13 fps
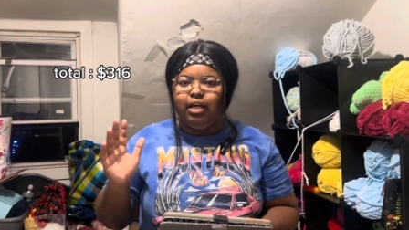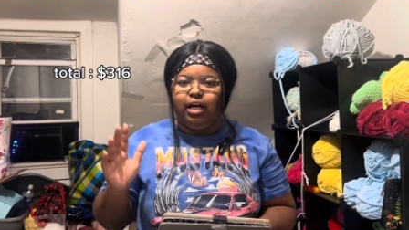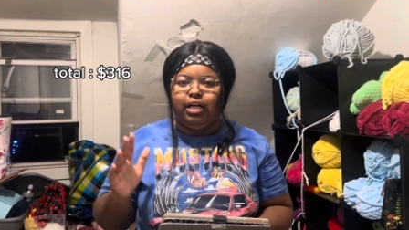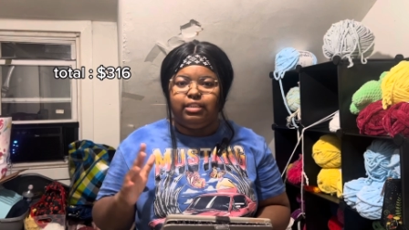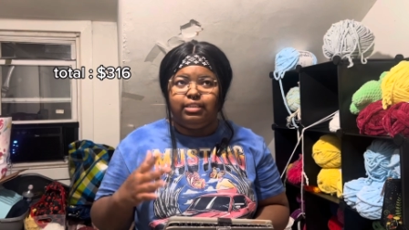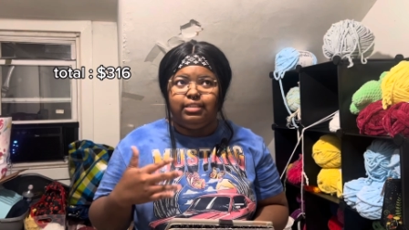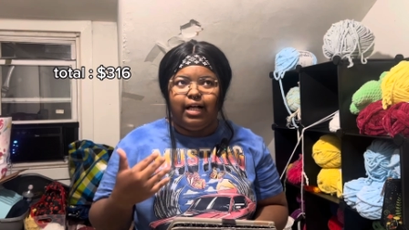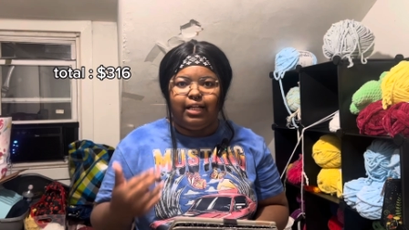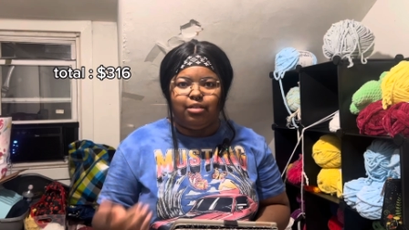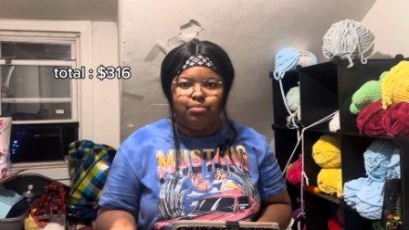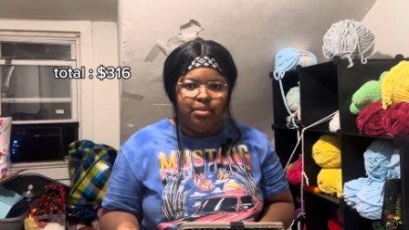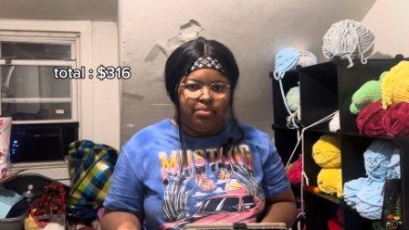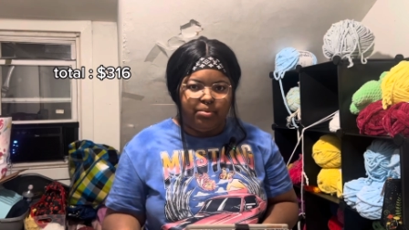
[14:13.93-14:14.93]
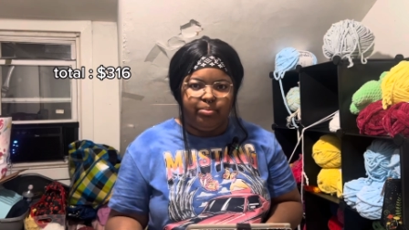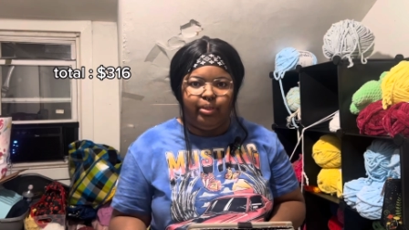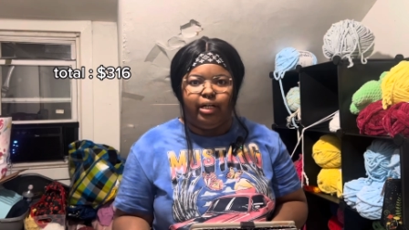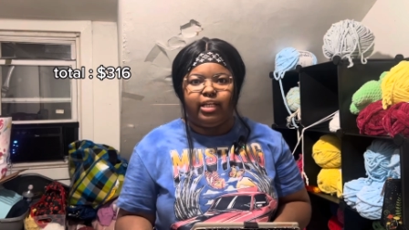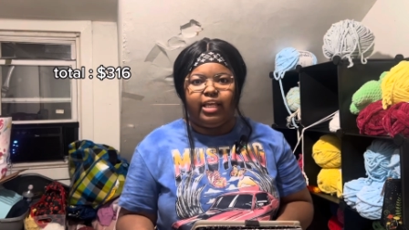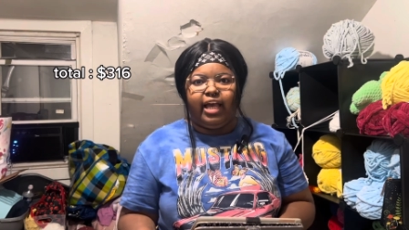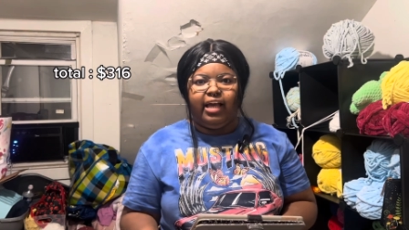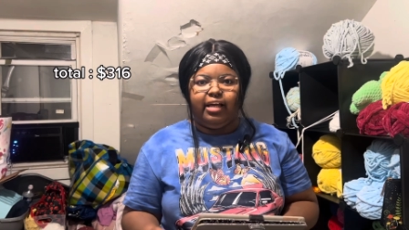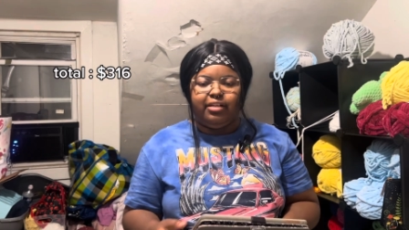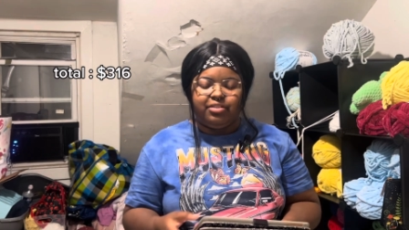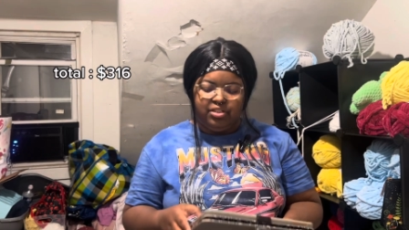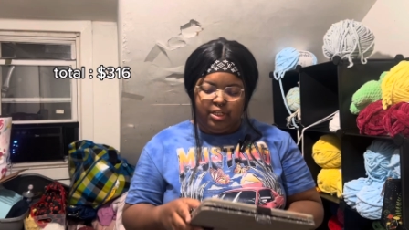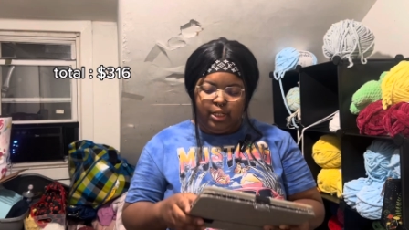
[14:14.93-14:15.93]
A lot of people brought
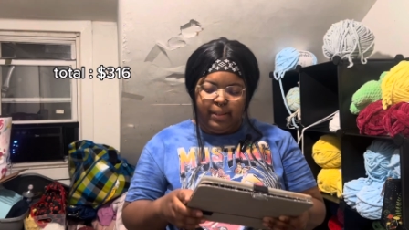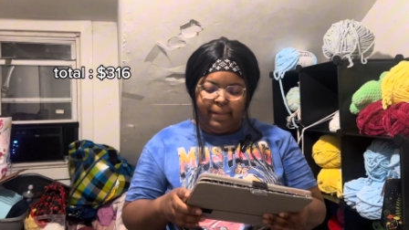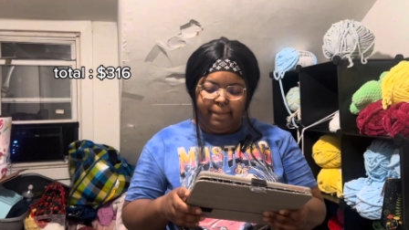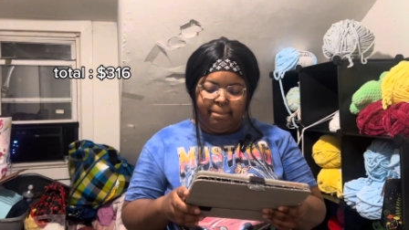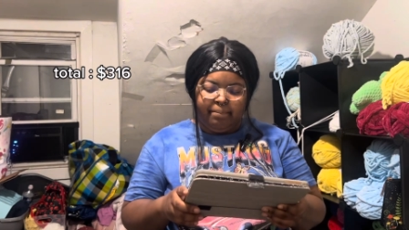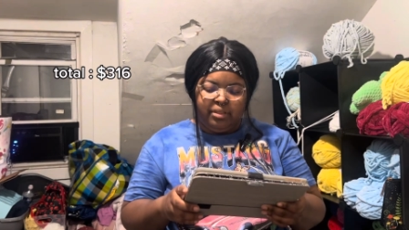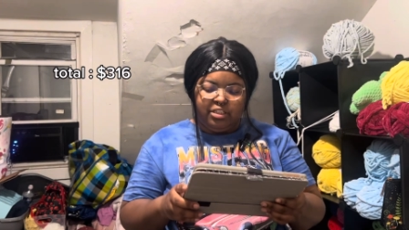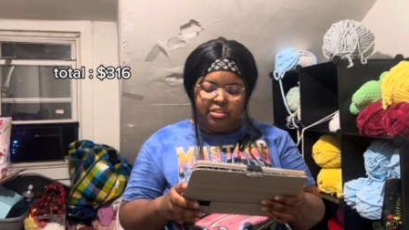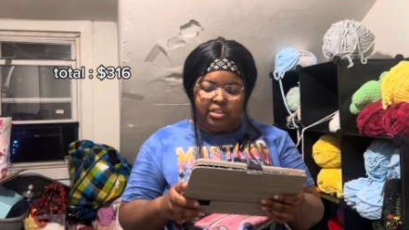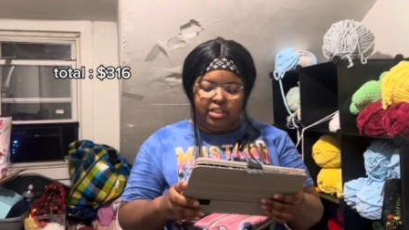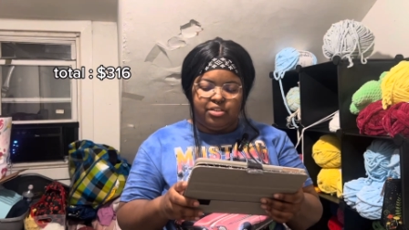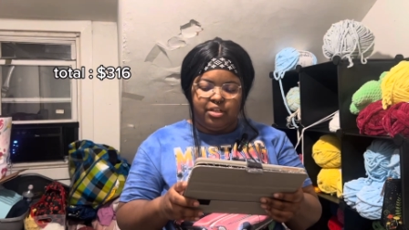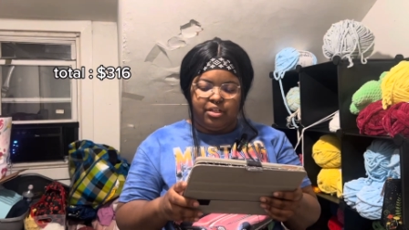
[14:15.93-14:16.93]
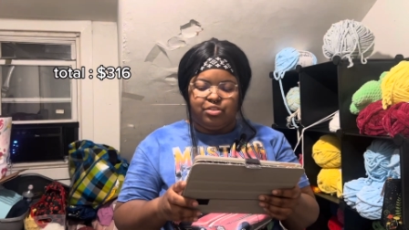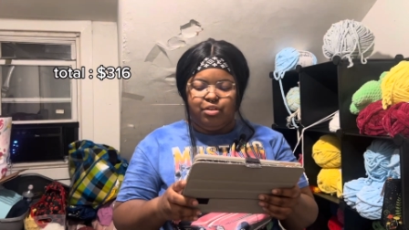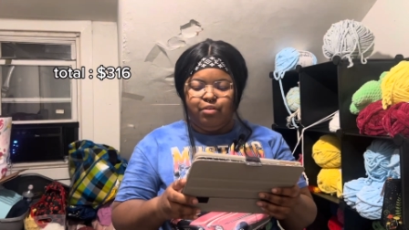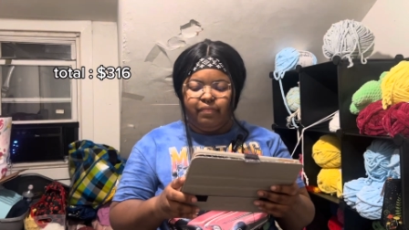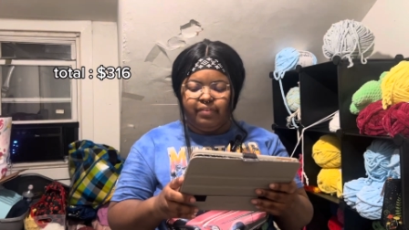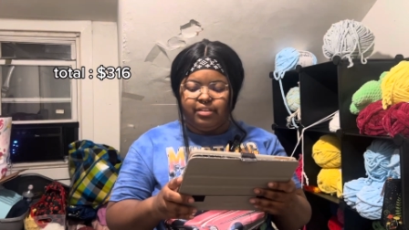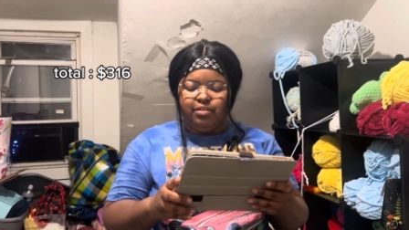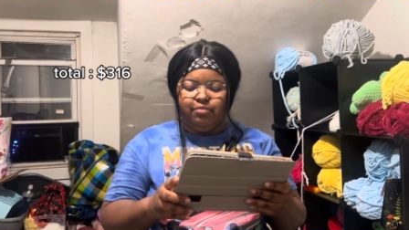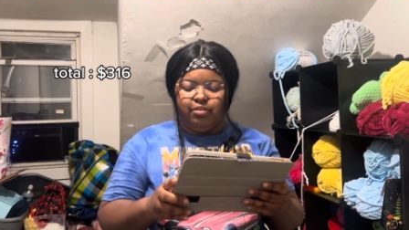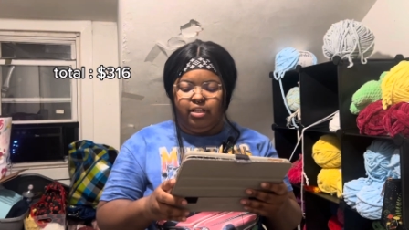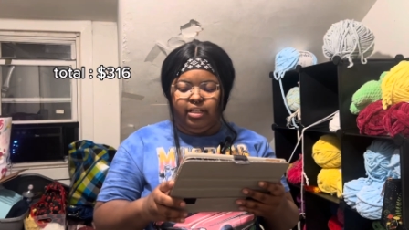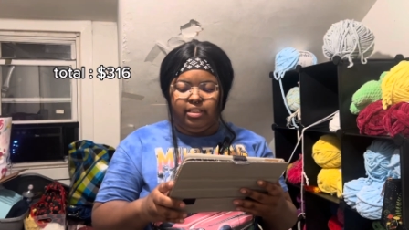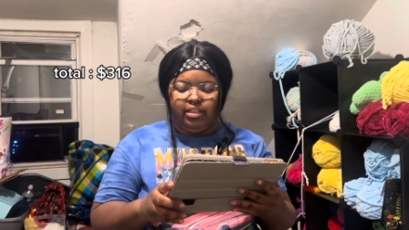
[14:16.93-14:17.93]
cash, so I took
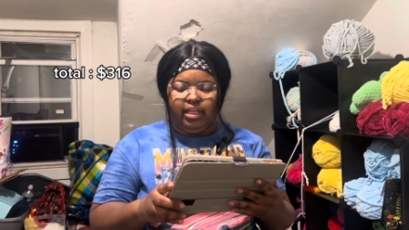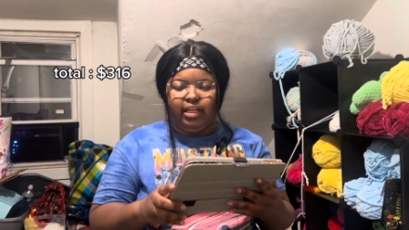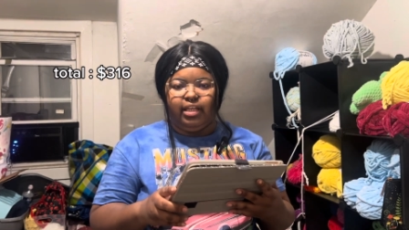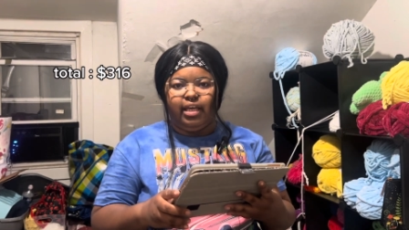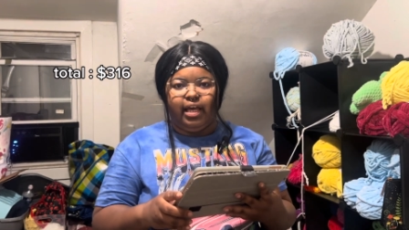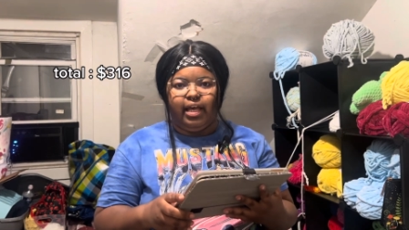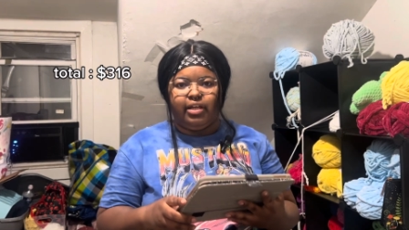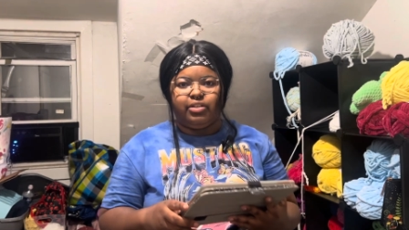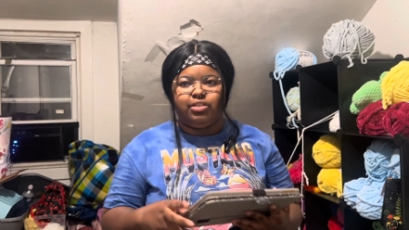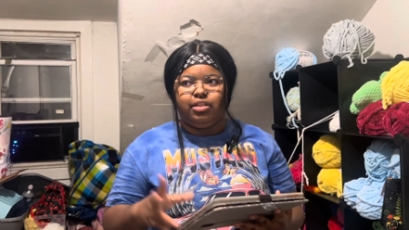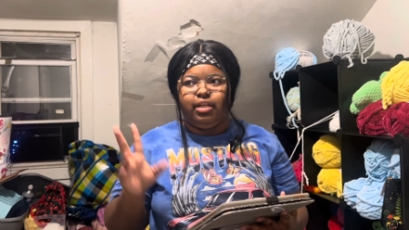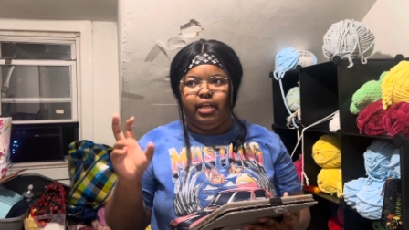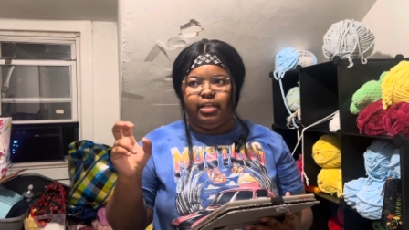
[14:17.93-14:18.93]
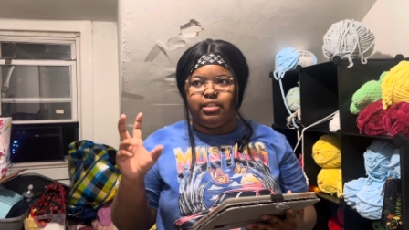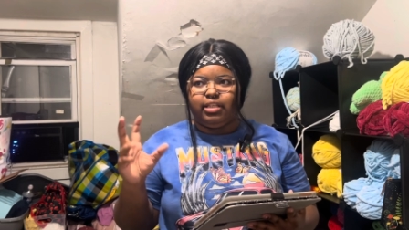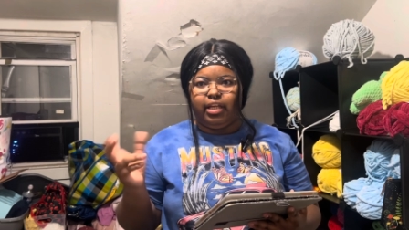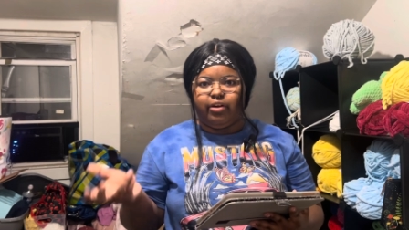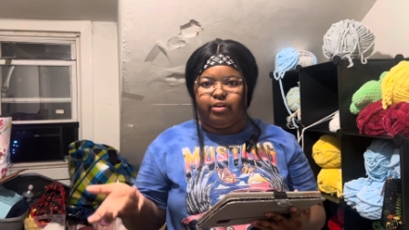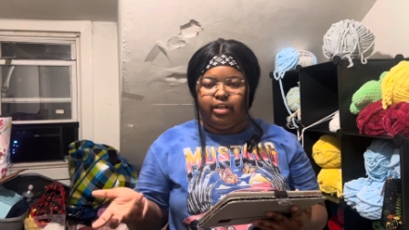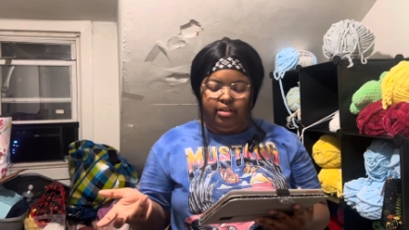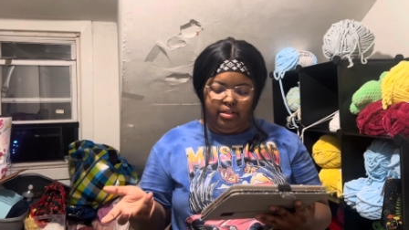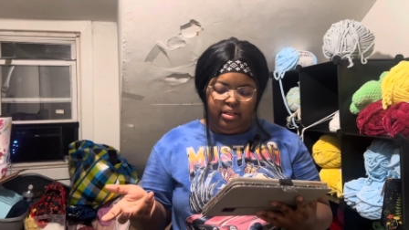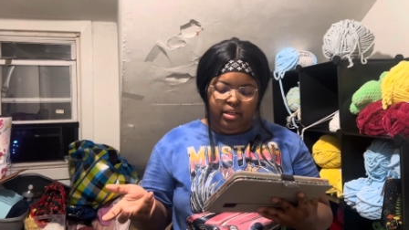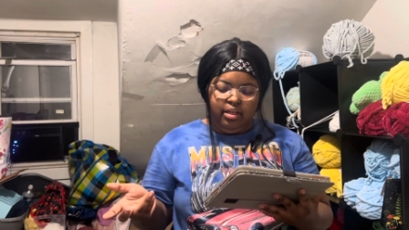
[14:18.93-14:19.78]
251 in cash. In theory,